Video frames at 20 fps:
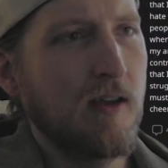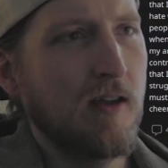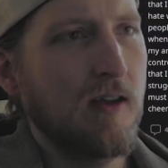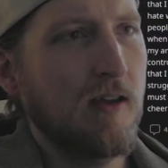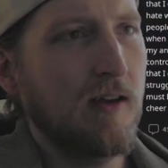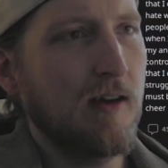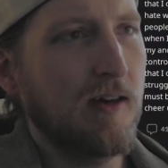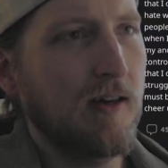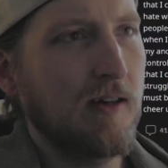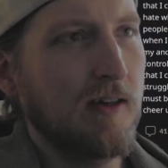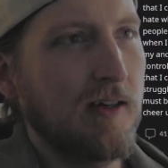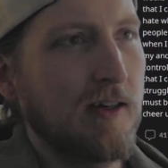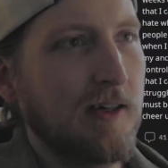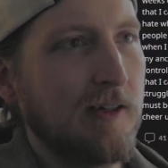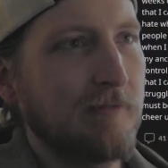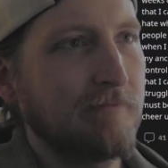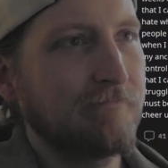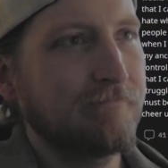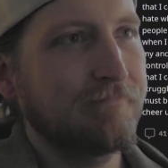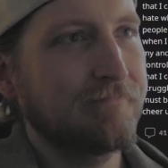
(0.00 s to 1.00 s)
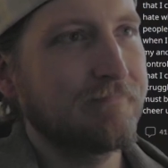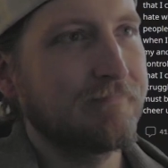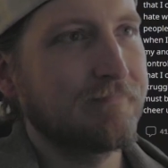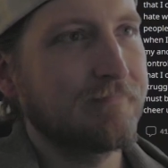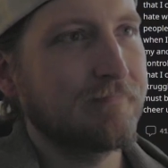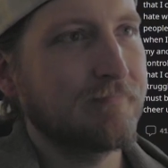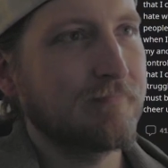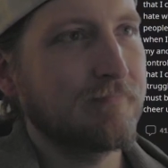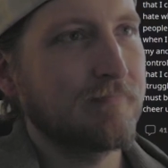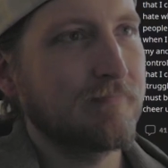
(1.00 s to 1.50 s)

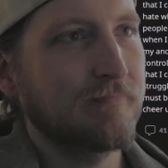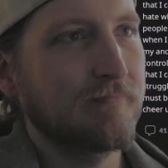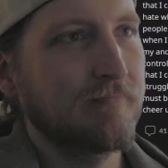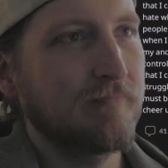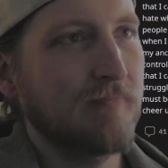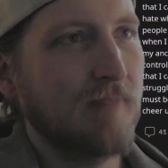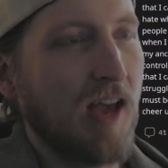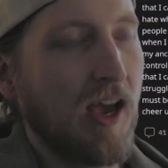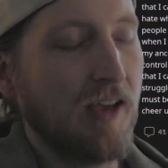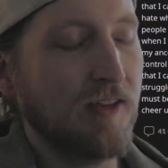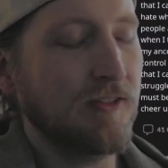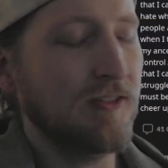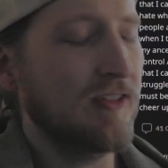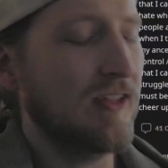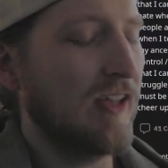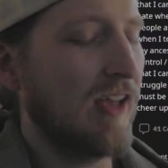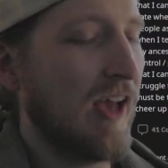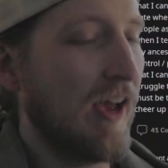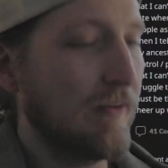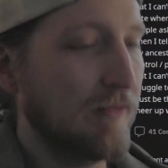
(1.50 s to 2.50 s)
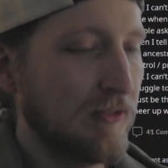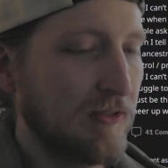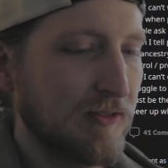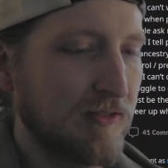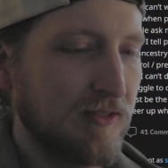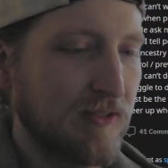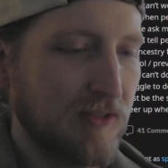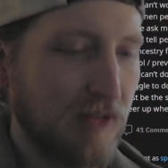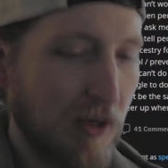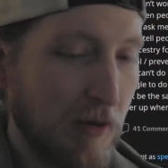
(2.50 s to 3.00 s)
I used to have
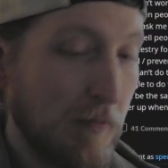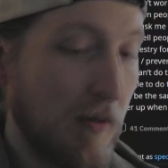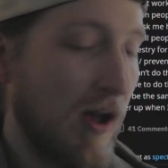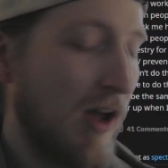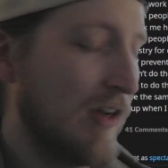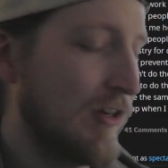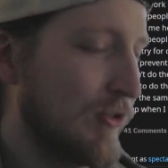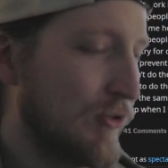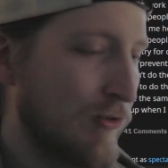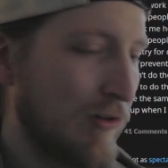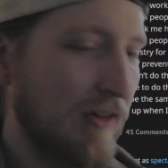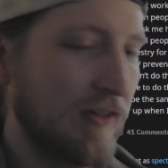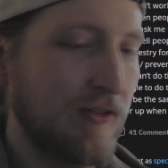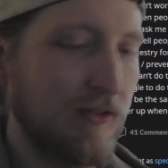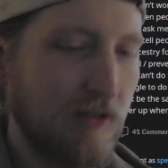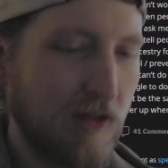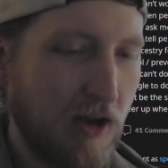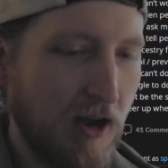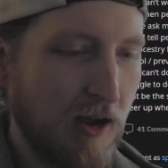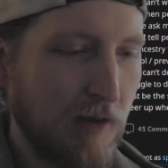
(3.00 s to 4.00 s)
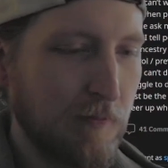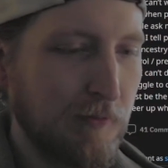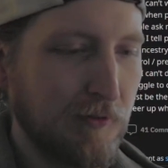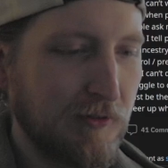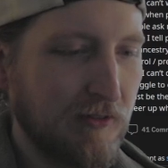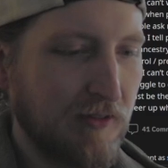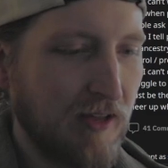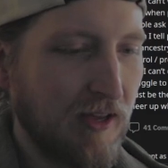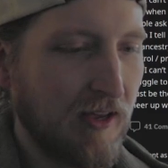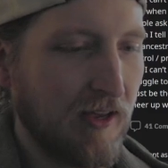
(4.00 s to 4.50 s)
some high stress
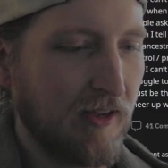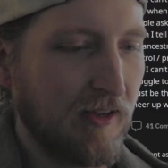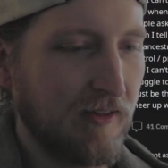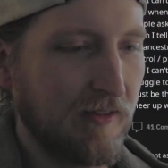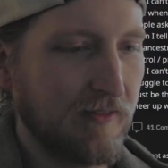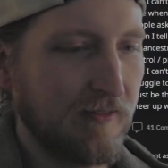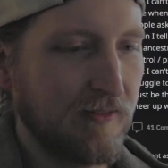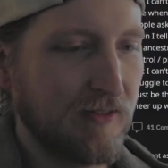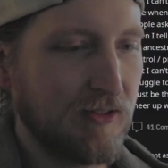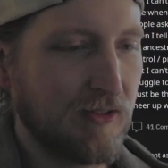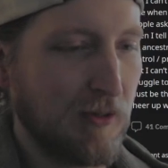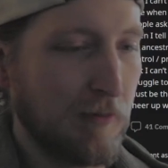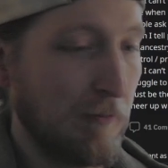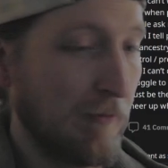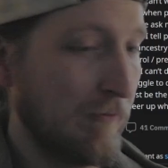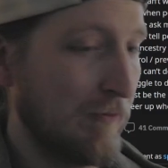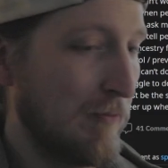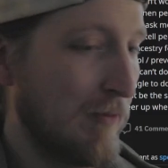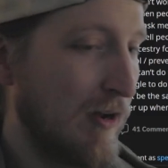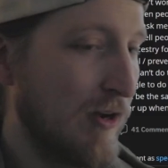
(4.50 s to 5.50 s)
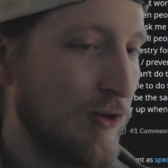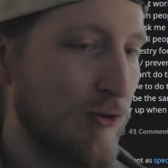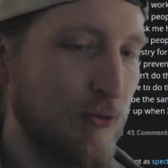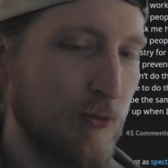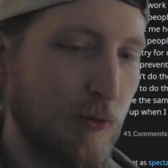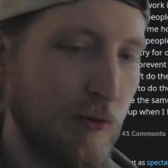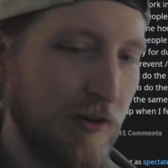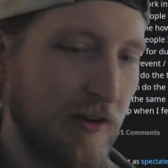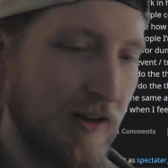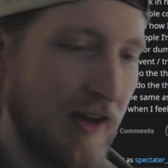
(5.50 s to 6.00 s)
jobs that some of them I
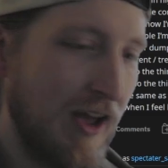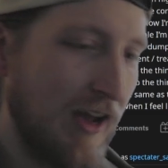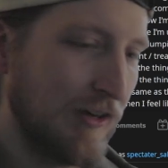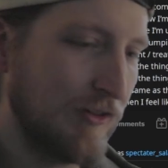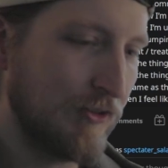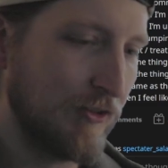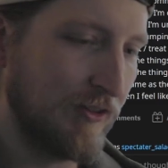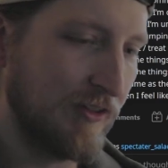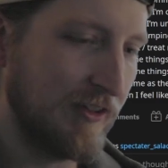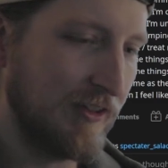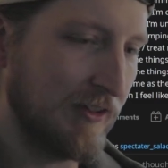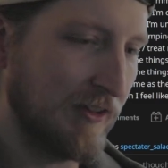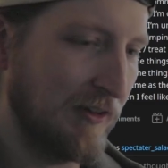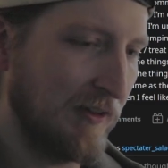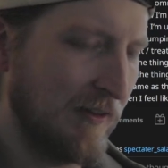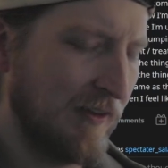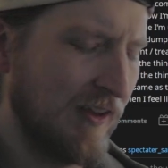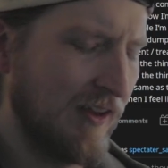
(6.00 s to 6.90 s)
enjoyed actually, and